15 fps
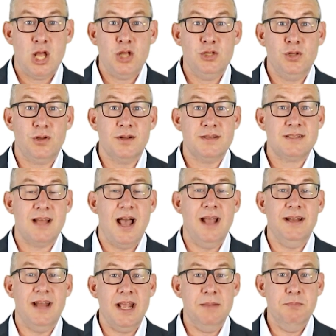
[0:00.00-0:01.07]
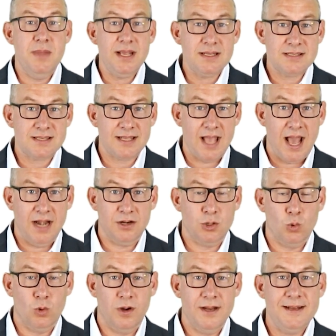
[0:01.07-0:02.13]
You could assign a mixed
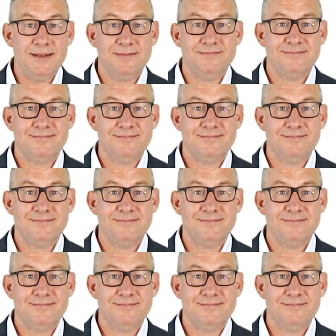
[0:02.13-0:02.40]
category.